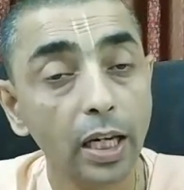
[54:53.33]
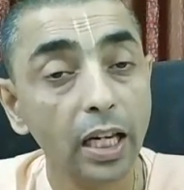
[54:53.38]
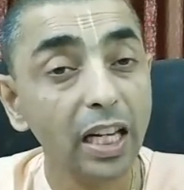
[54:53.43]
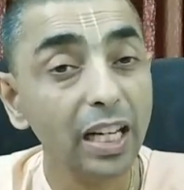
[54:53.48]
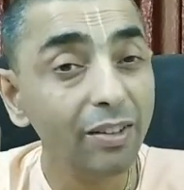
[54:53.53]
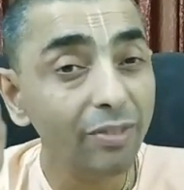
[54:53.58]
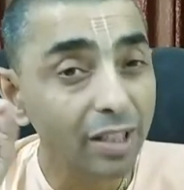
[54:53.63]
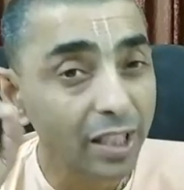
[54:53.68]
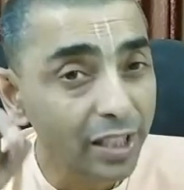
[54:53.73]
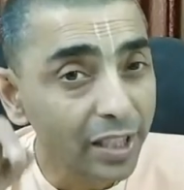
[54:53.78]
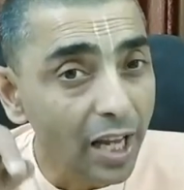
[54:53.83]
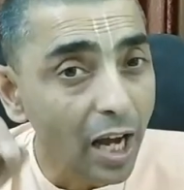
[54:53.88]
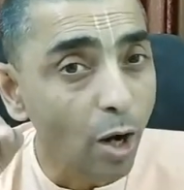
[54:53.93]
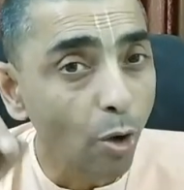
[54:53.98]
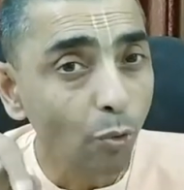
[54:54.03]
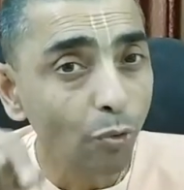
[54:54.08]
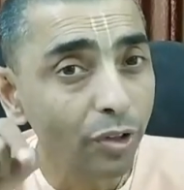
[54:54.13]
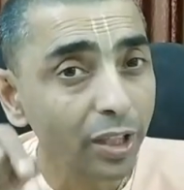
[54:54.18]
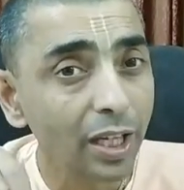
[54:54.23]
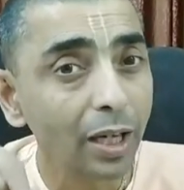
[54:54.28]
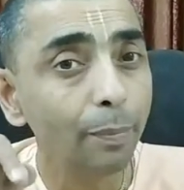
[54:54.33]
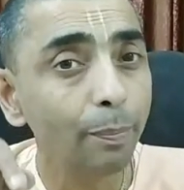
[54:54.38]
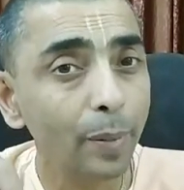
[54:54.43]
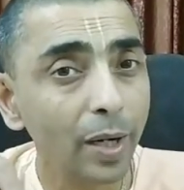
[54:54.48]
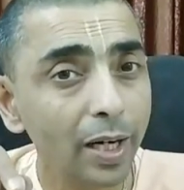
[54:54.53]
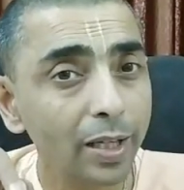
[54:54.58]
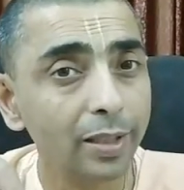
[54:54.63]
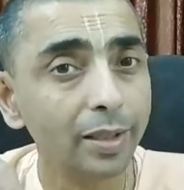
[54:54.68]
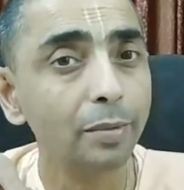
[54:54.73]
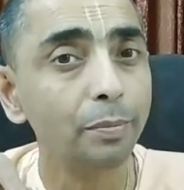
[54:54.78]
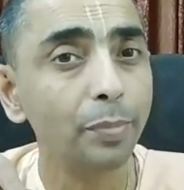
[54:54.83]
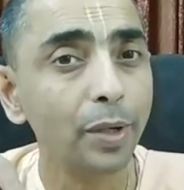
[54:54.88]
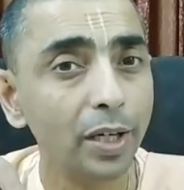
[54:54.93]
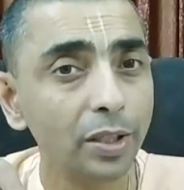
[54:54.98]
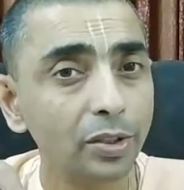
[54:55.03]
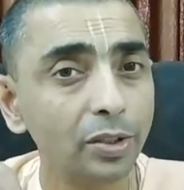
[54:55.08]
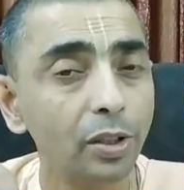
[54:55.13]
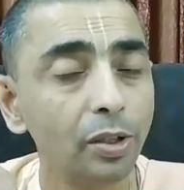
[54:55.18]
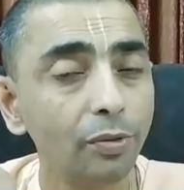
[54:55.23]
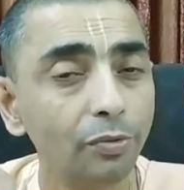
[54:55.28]
Even now we are part and
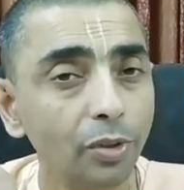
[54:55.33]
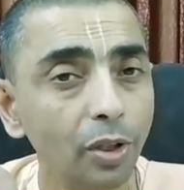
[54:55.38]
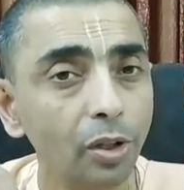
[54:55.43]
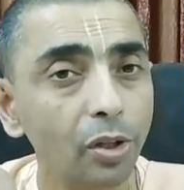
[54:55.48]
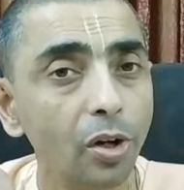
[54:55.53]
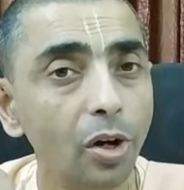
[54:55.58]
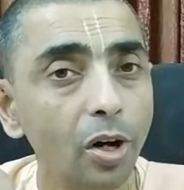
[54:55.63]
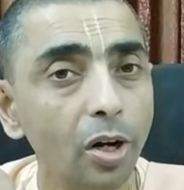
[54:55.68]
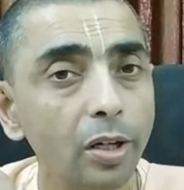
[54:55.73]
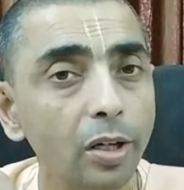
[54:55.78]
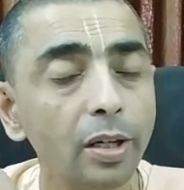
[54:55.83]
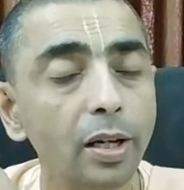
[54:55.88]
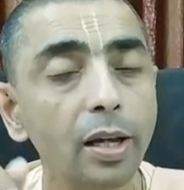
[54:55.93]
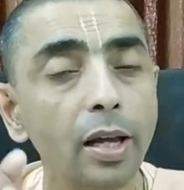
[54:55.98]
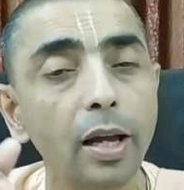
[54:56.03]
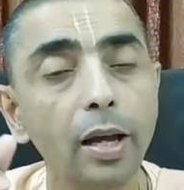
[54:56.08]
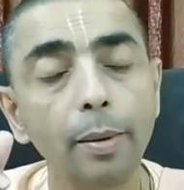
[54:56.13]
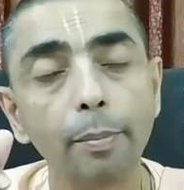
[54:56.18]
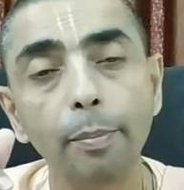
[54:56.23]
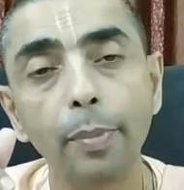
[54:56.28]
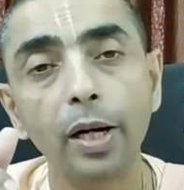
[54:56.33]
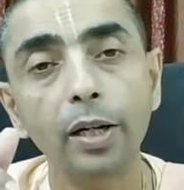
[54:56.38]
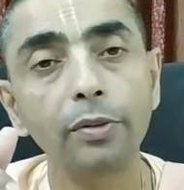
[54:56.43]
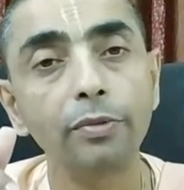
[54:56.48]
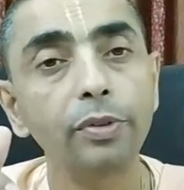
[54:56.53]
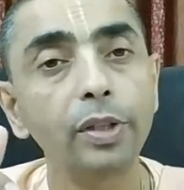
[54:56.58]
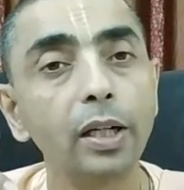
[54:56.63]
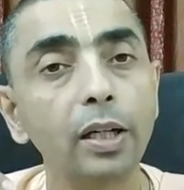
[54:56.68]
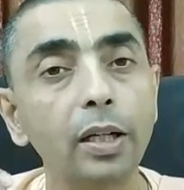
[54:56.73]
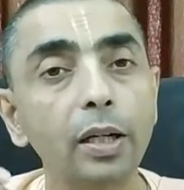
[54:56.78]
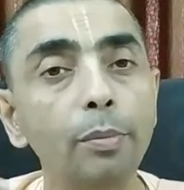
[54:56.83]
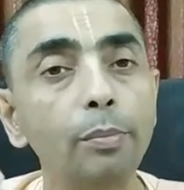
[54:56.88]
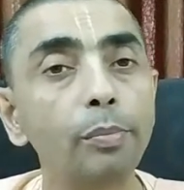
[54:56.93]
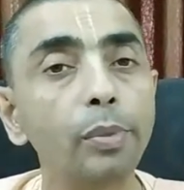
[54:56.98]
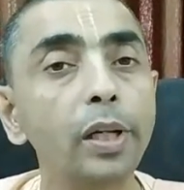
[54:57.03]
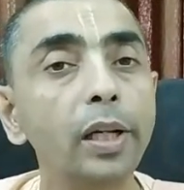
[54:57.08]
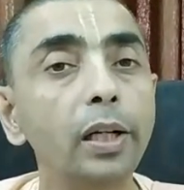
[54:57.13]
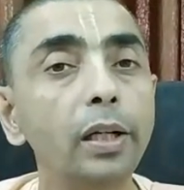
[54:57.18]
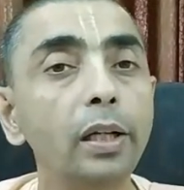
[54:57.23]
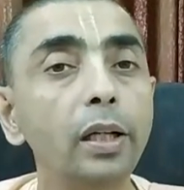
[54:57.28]
parcel of the Lord, but we have
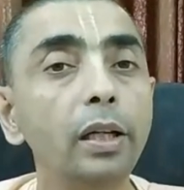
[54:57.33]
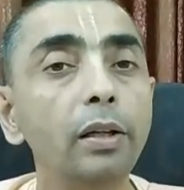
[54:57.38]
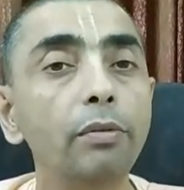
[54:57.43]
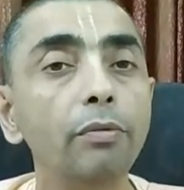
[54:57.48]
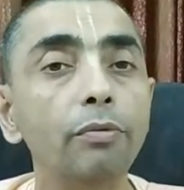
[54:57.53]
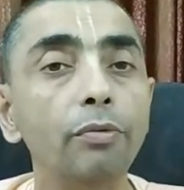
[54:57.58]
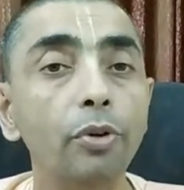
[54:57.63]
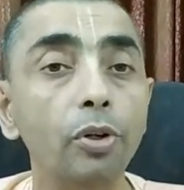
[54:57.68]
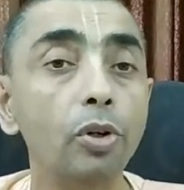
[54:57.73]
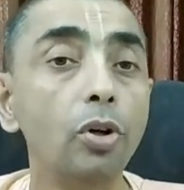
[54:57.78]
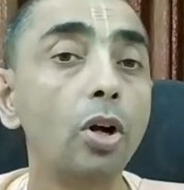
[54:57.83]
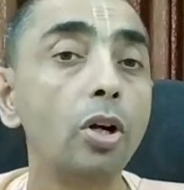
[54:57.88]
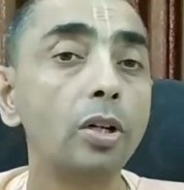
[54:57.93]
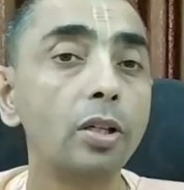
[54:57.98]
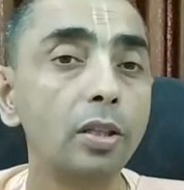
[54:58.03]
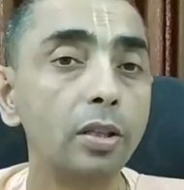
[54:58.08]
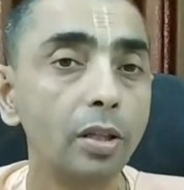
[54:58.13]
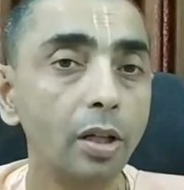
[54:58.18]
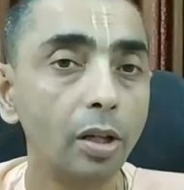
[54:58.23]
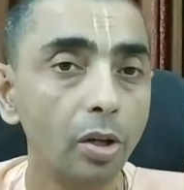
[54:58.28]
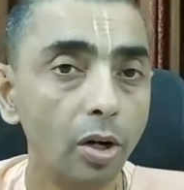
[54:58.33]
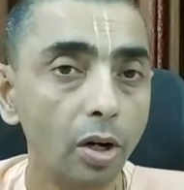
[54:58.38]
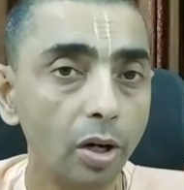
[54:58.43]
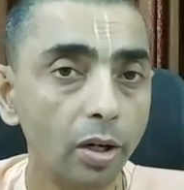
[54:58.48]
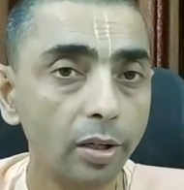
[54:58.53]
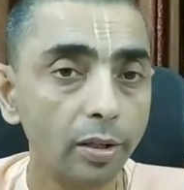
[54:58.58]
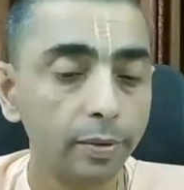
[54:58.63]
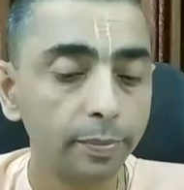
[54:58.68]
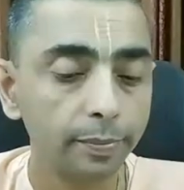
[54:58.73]
completely forgotten the Lord.